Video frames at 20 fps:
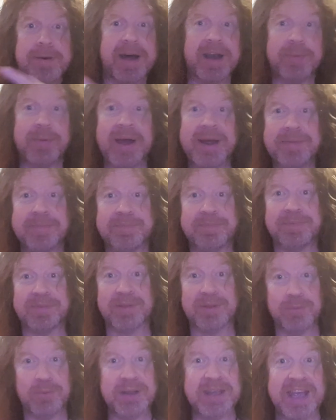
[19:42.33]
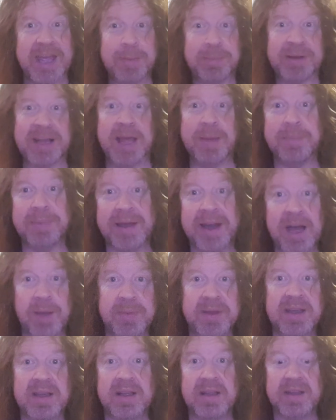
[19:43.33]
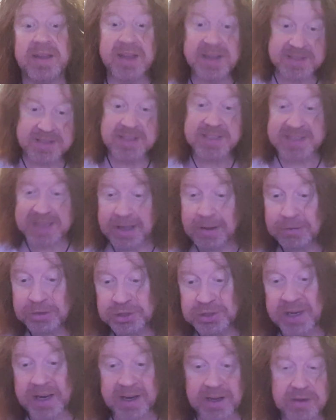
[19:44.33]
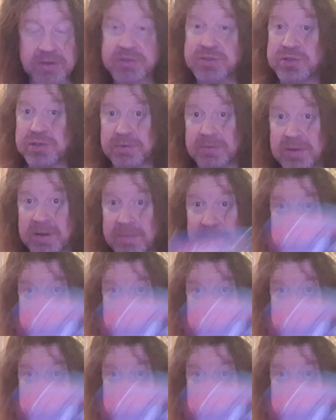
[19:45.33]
By the way, what you hear playing behind me is the soundtrack to